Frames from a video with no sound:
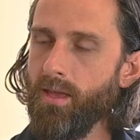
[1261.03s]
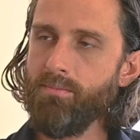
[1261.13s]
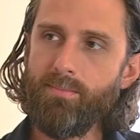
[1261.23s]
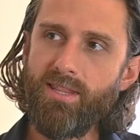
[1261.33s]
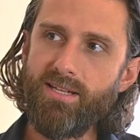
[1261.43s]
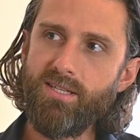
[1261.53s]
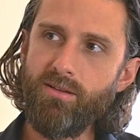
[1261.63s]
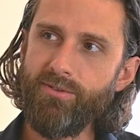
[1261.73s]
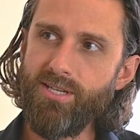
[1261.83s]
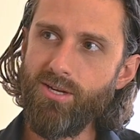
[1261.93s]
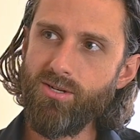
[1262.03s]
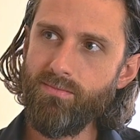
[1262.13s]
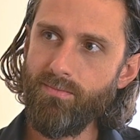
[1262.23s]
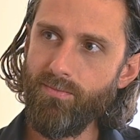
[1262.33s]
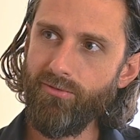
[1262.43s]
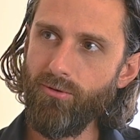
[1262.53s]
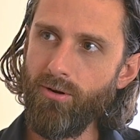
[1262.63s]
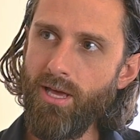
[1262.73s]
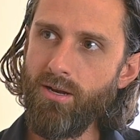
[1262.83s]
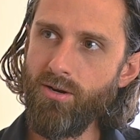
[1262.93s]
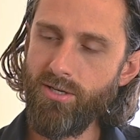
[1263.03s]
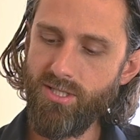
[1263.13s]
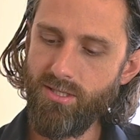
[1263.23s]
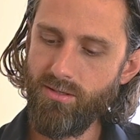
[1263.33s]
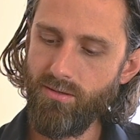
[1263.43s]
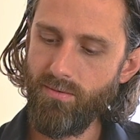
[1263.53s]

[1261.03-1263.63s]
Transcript: And maybe that's the invitation for any nurse